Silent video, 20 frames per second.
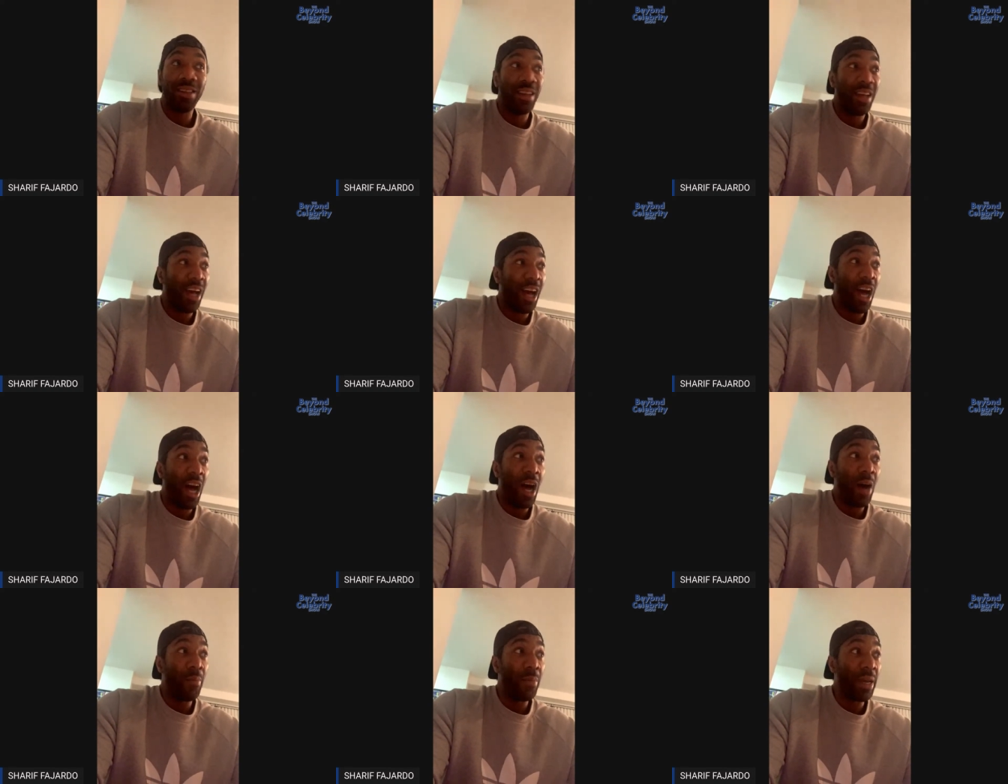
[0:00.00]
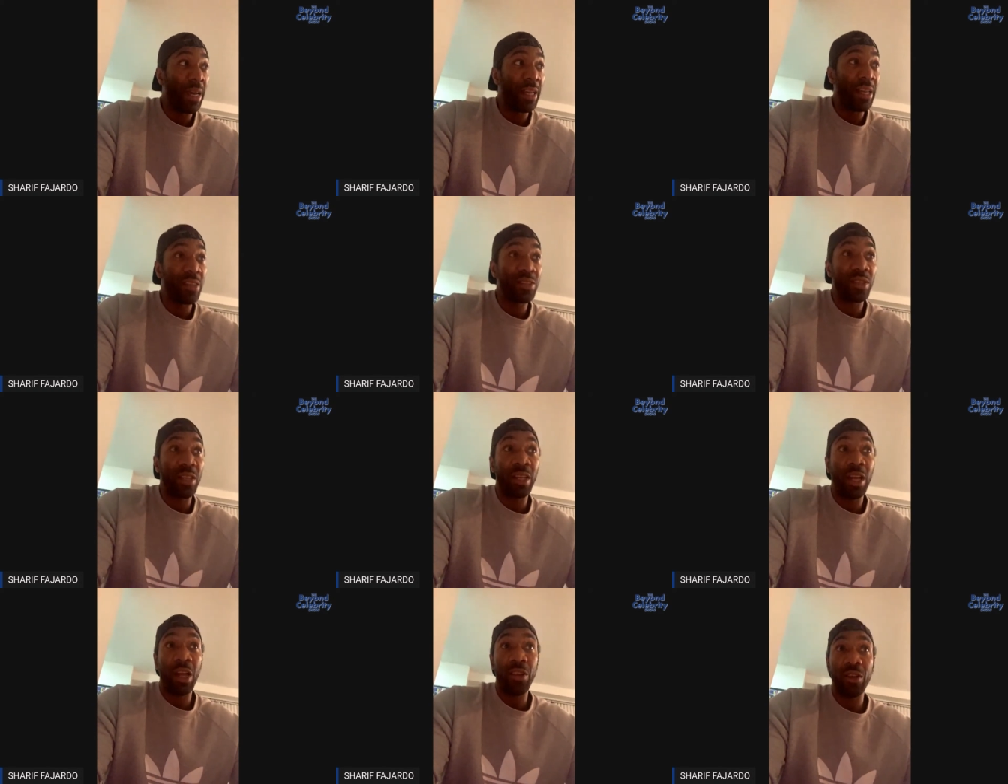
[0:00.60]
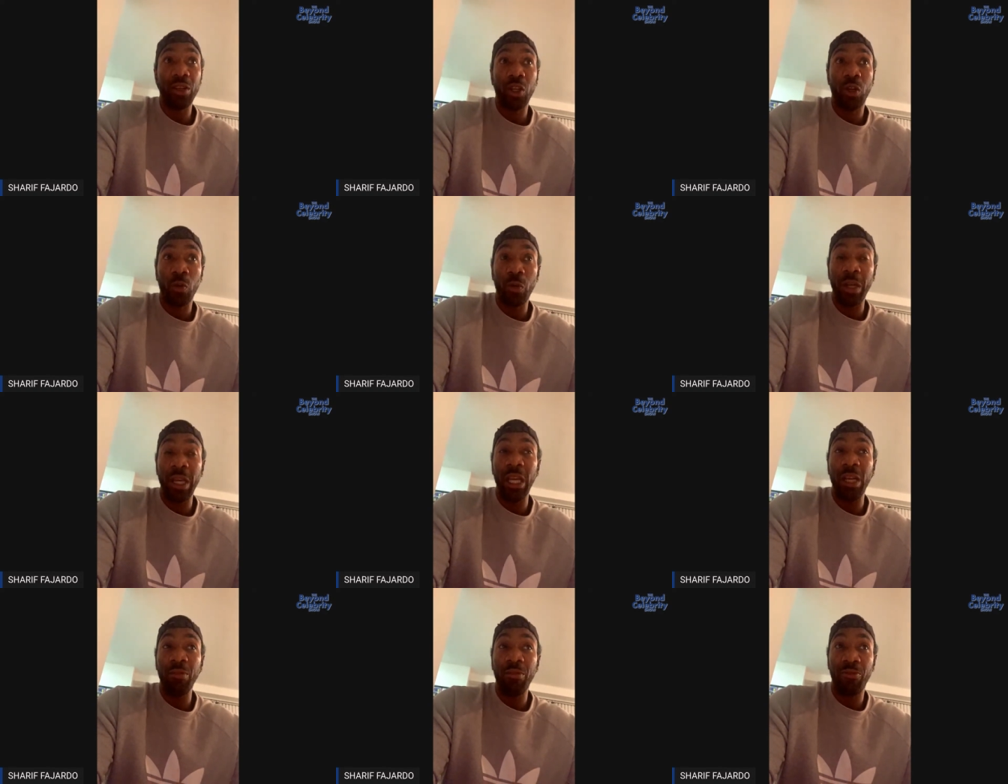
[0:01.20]
And it's another
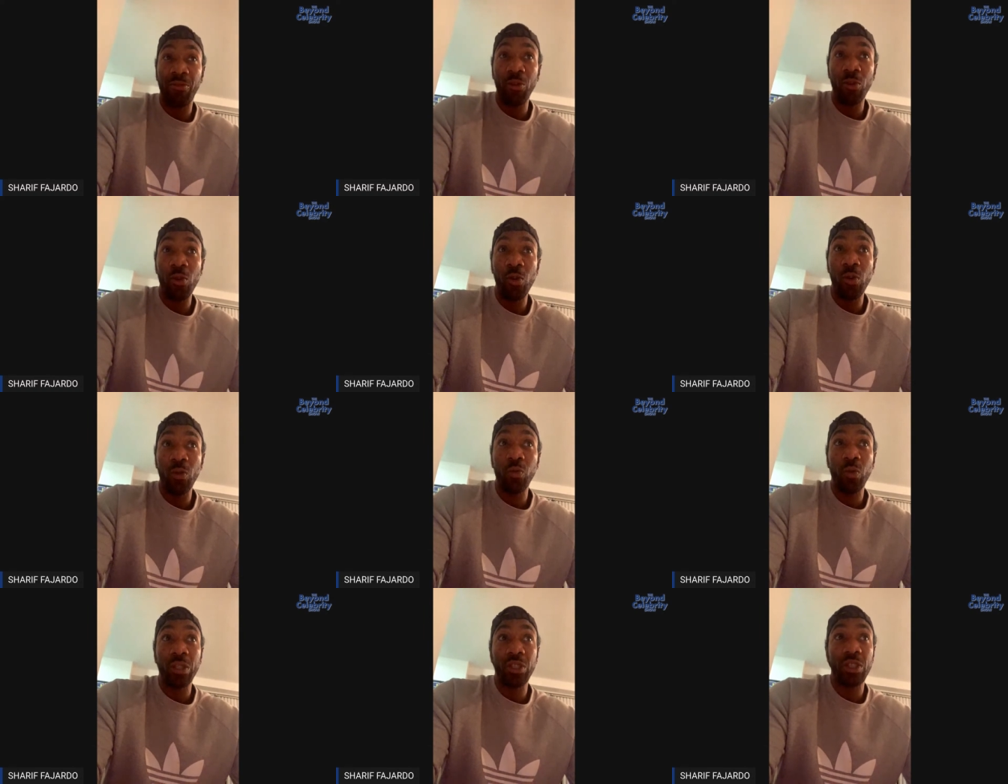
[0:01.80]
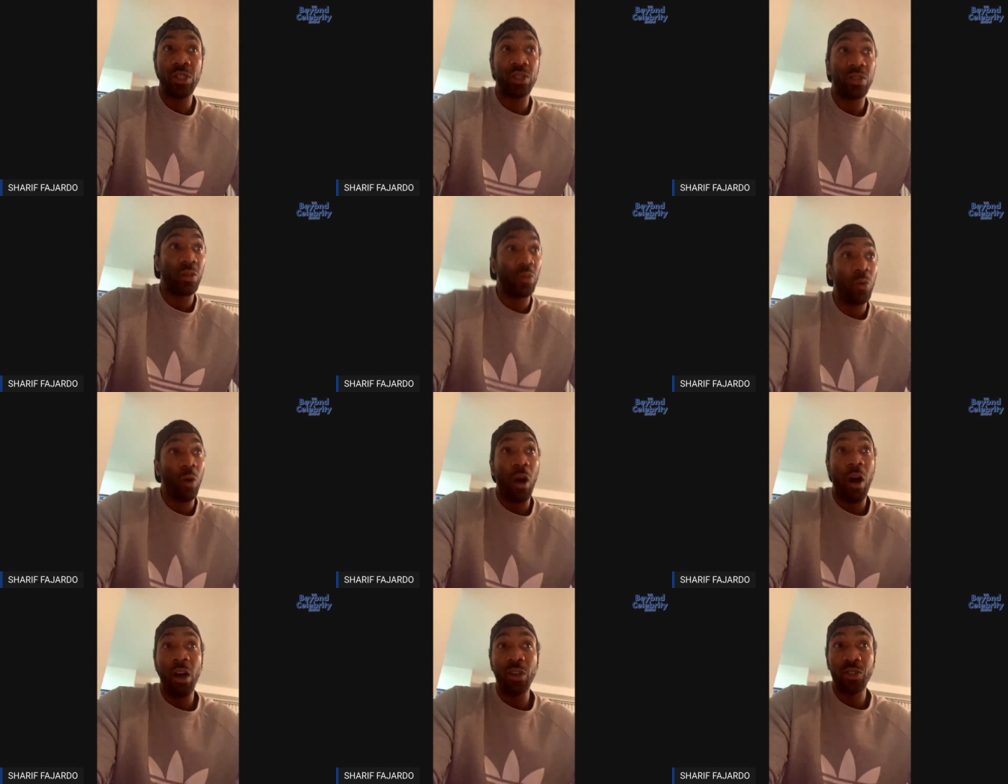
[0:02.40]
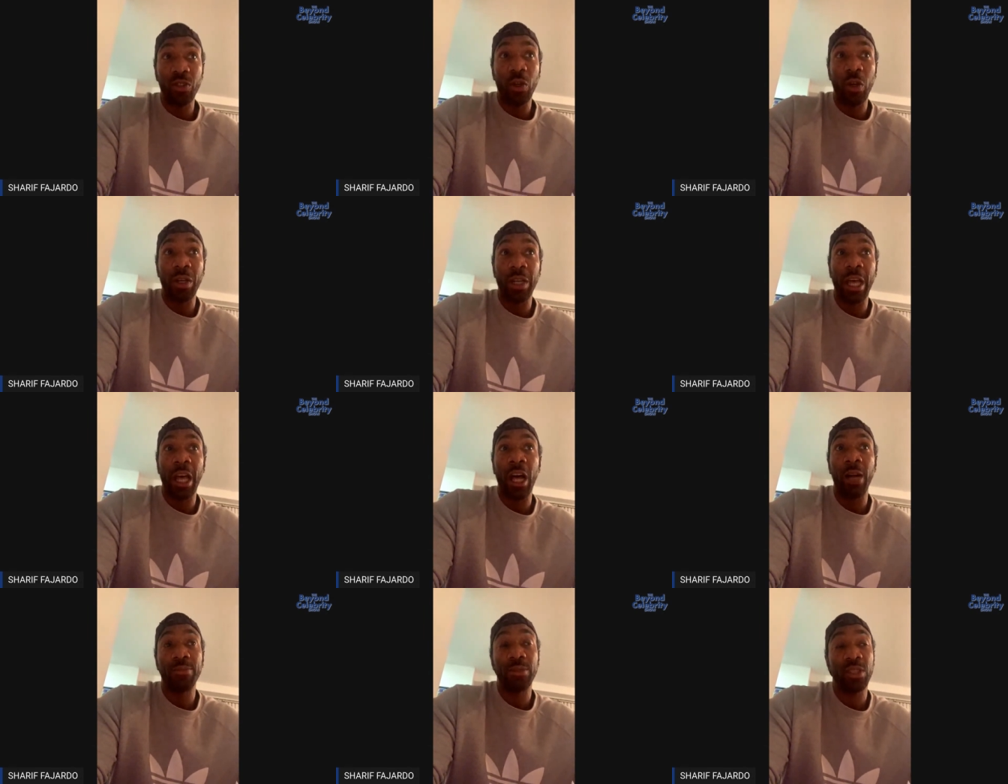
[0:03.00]
green food, which is also going to
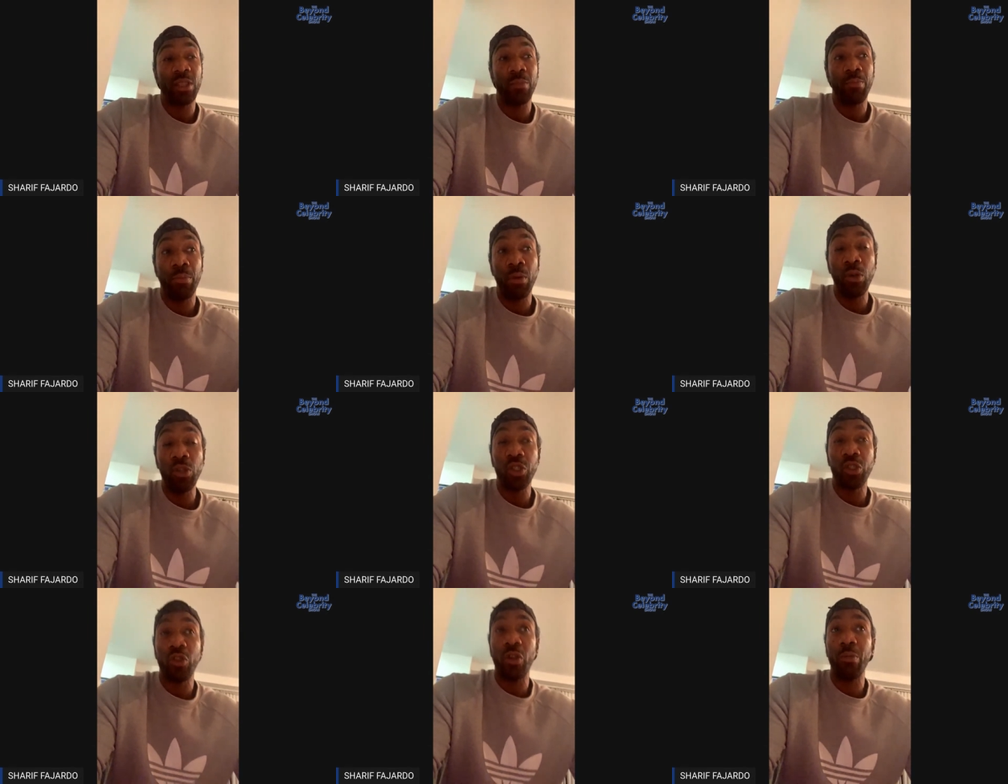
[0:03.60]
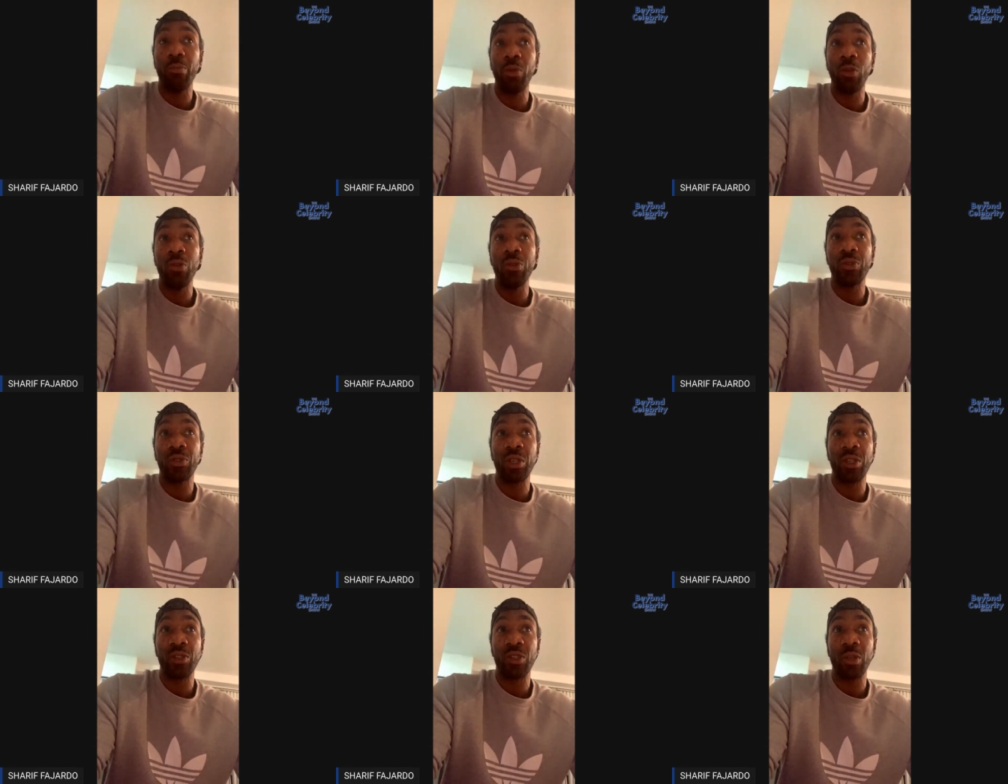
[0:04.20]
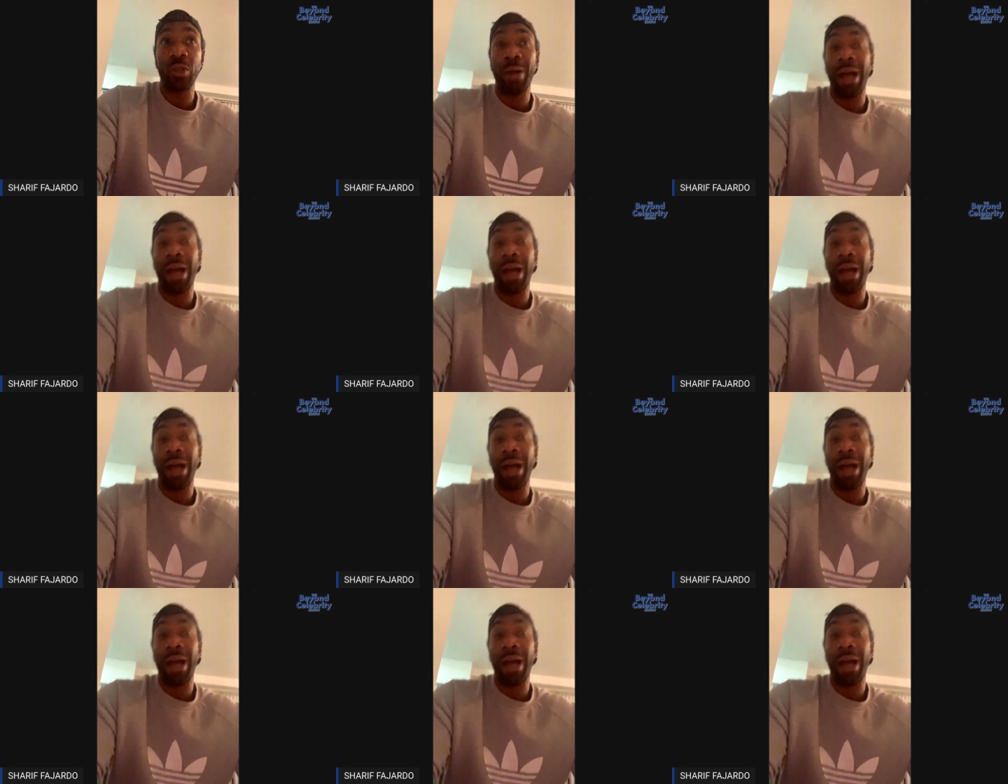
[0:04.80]
help to boost your immune system.